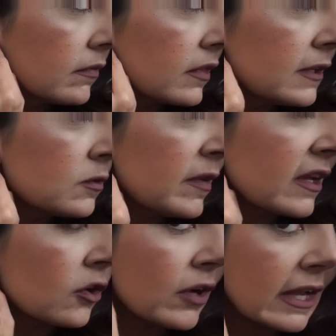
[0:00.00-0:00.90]
These would
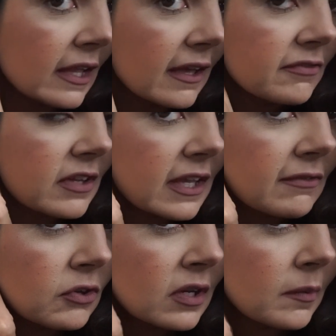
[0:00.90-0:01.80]
make a great gift, like
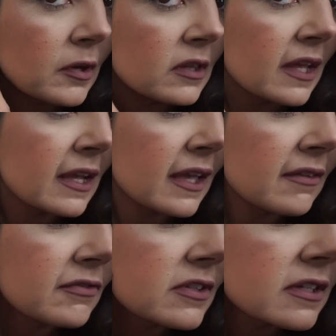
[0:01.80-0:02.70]
if you need a birthday
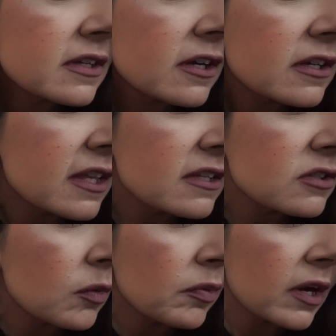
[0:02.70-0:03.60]
gift. Aren't they
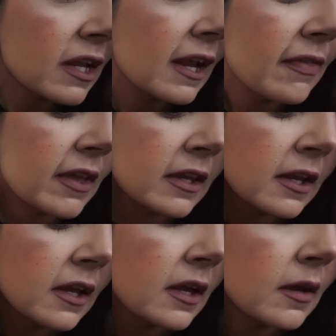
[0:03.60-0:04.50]
so pretty? And then
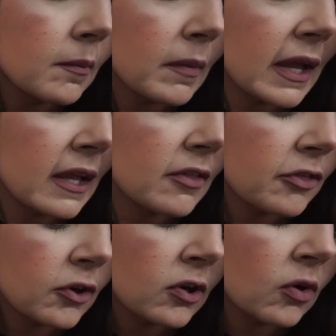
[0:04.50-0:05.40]
my
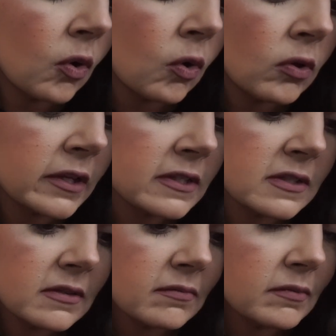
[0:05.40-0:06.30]
third hole
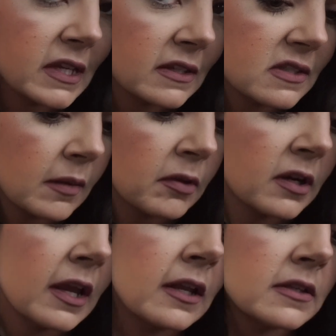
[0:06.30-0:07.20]
is being
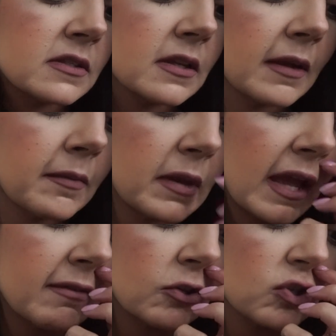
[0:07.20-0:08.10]
stubborn, and it's I've been
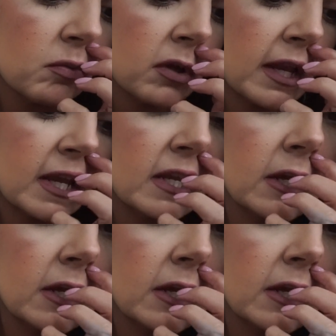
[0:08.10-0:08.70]
having trouble getting an